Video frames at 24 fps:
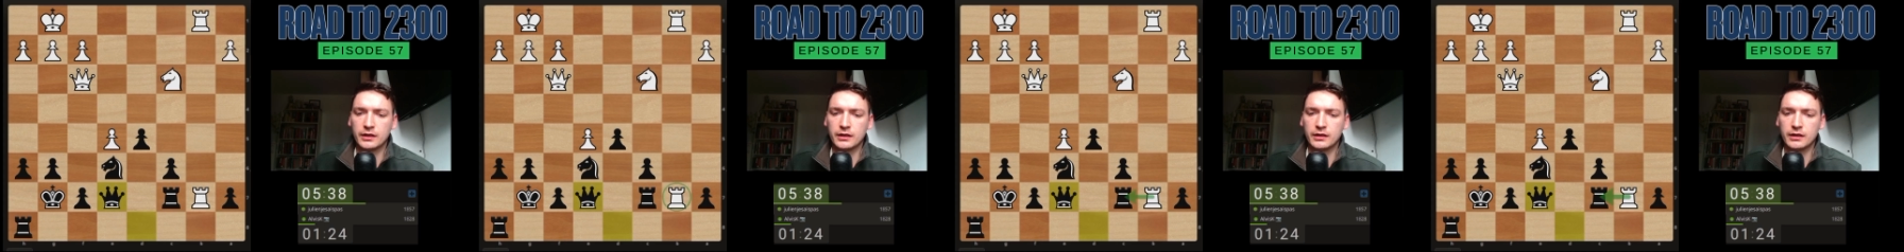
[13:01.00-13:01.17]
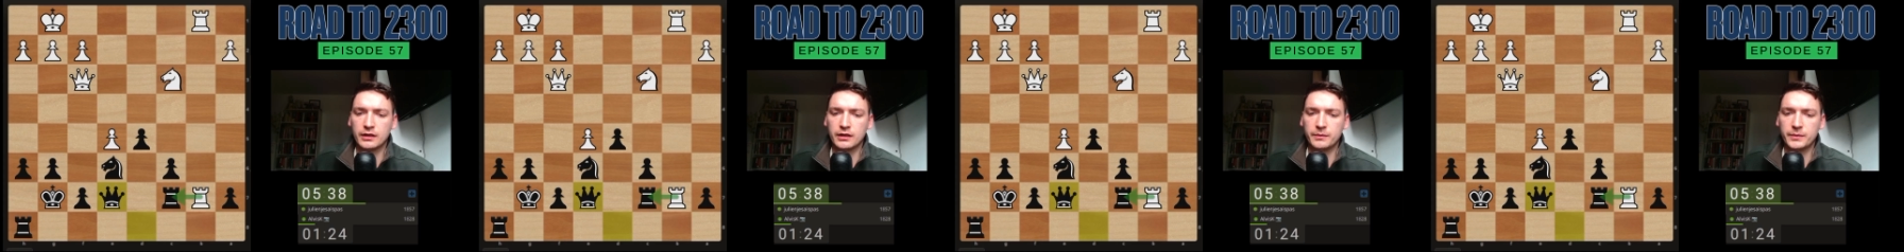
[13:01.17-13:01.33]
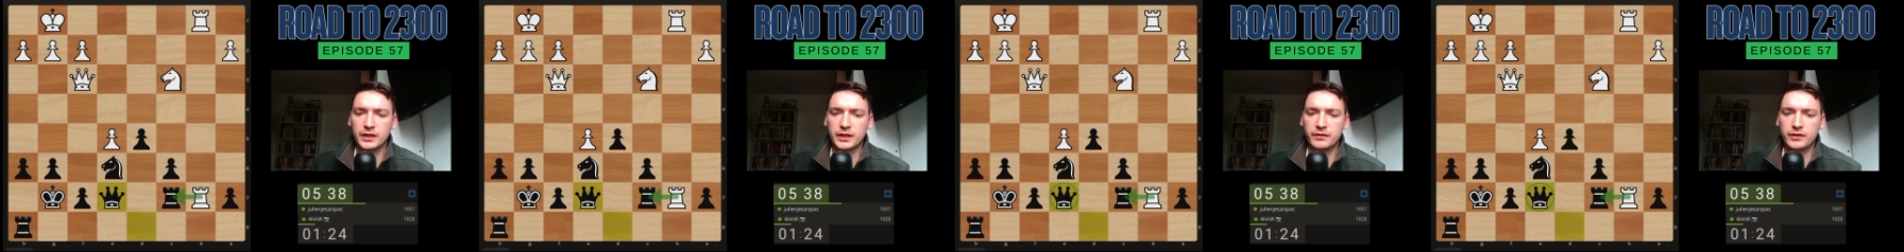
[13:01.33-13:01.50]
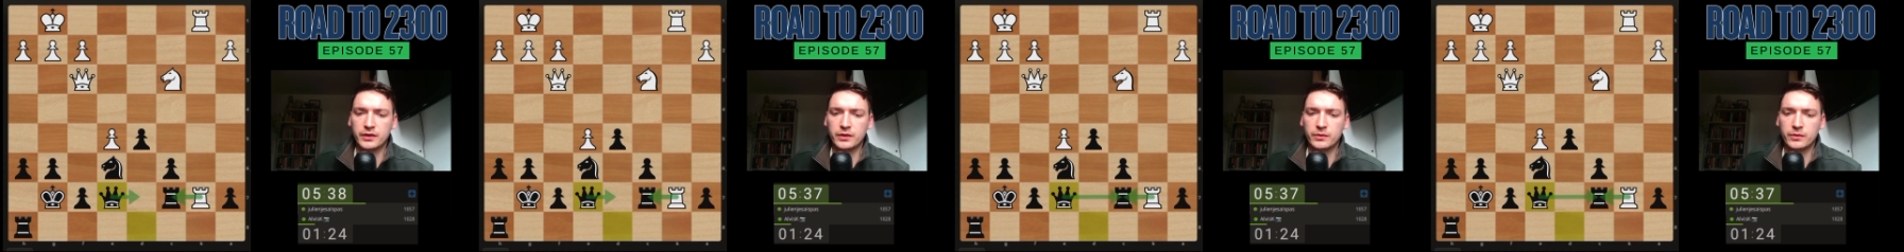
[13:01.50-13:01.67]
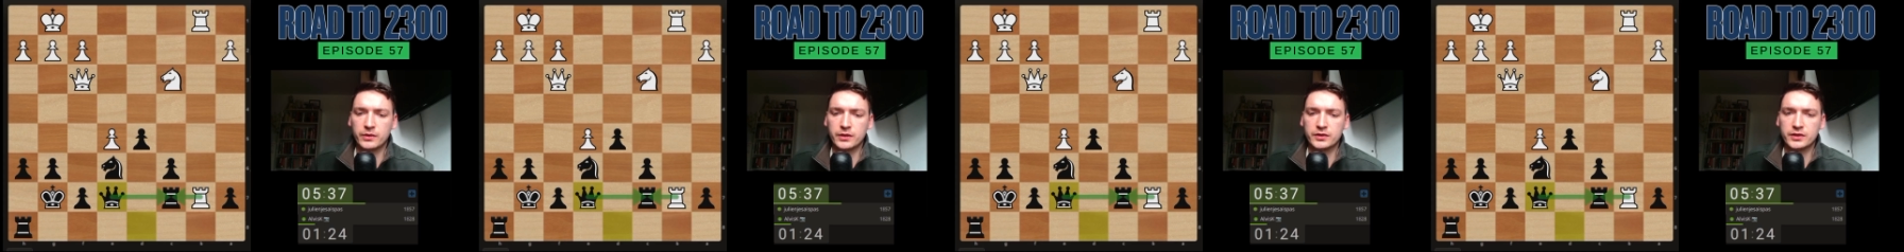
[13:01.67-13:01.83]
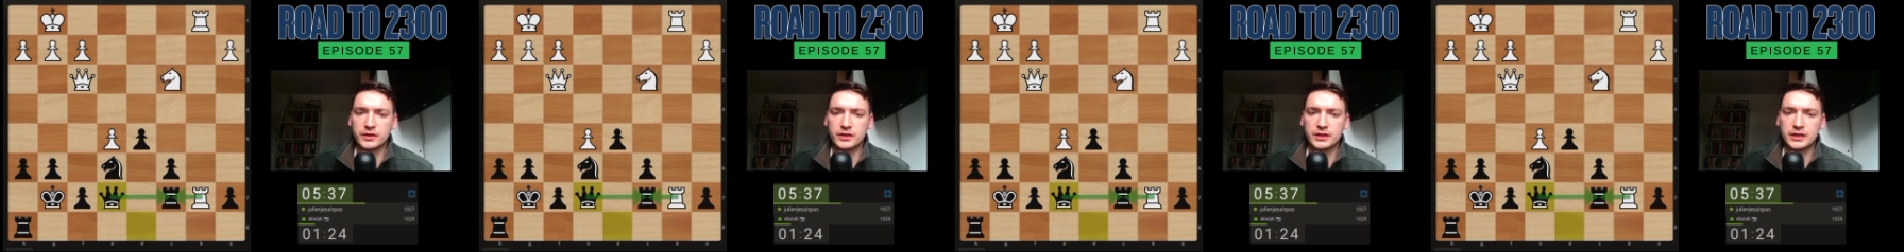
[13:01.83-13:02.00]
I mean, if he
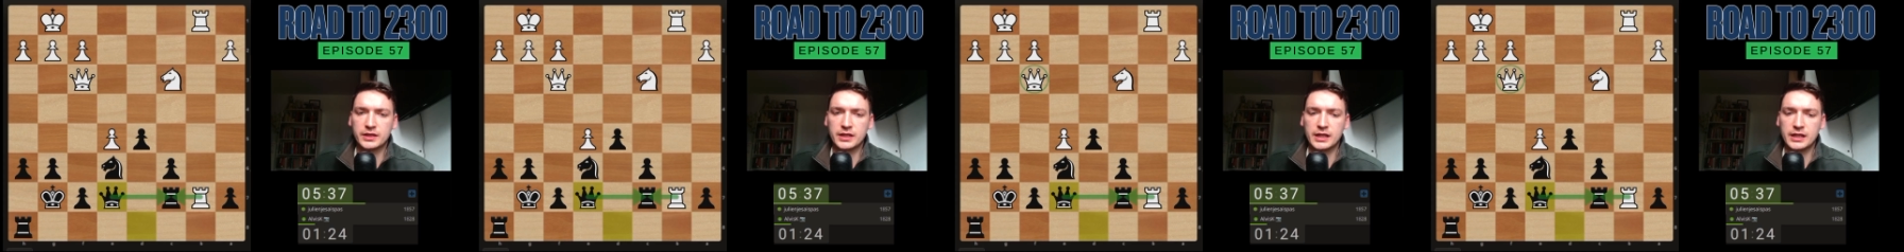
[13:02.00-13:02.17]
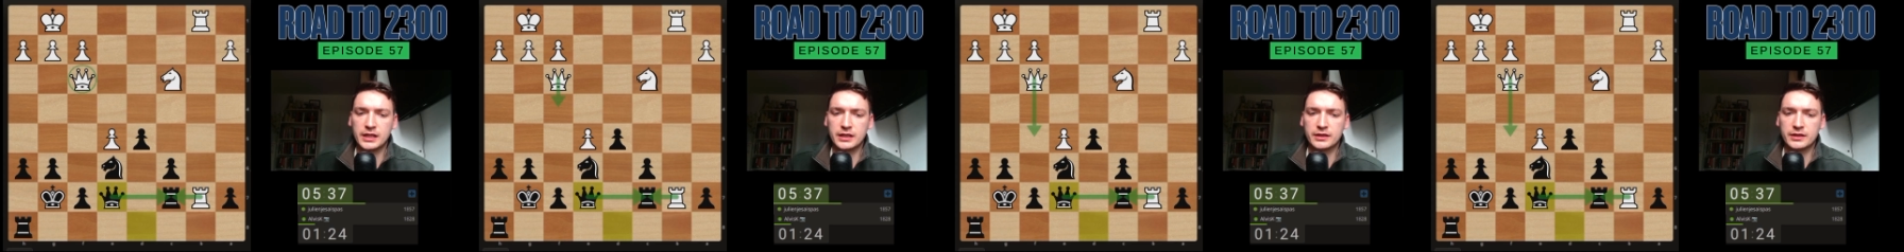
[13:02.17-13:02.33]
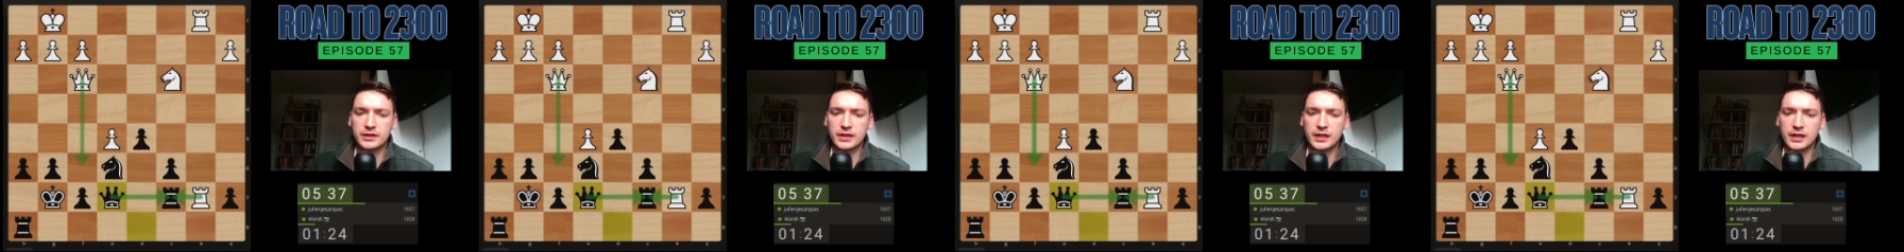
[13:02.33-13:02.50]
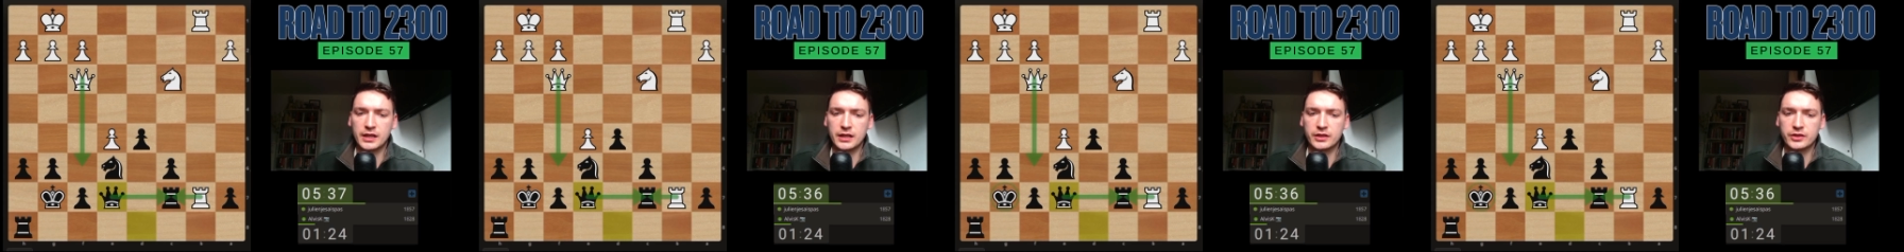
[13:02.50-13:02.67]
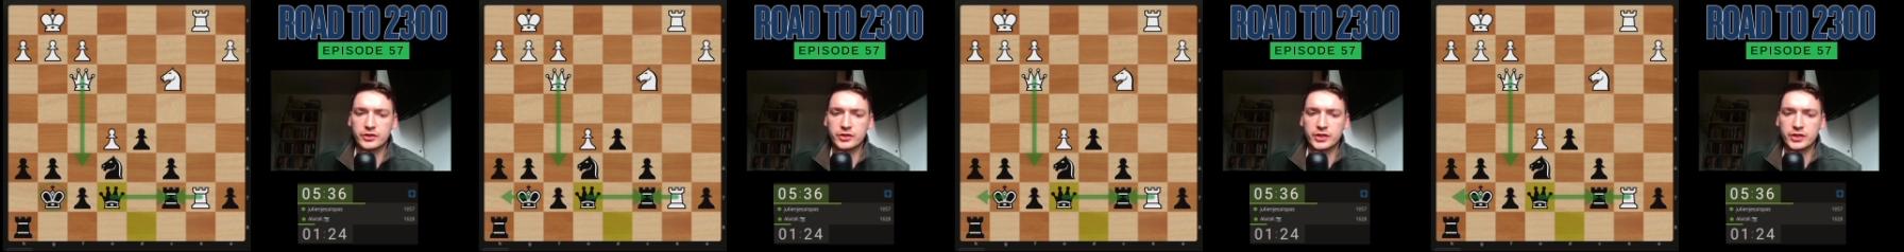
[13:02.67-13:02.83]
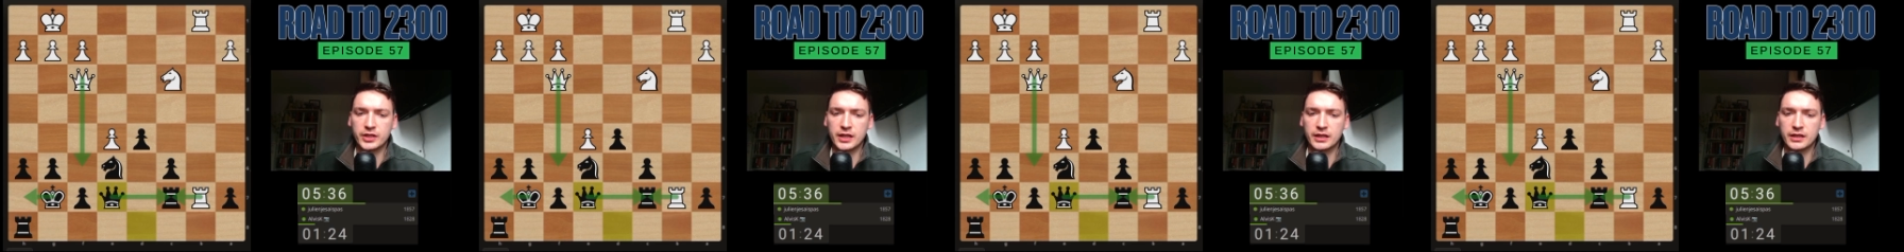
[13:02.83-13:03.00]
wants to take,
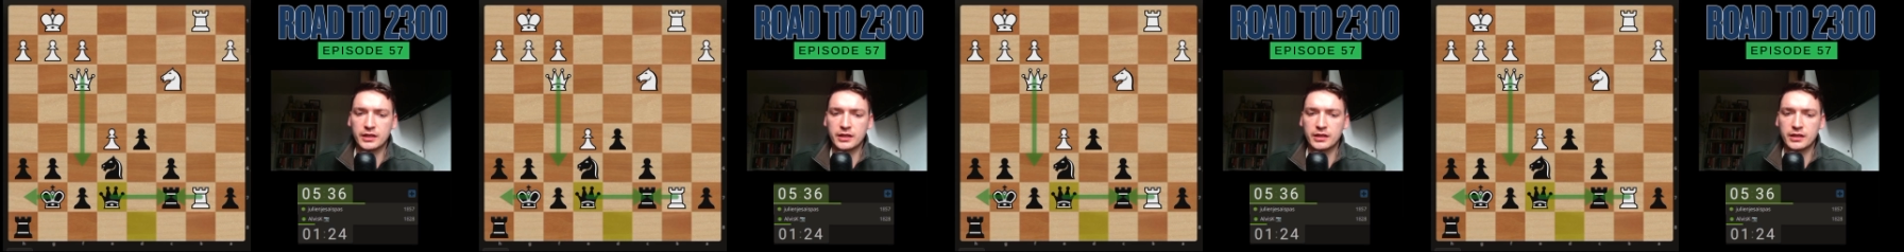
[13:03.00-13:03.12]
check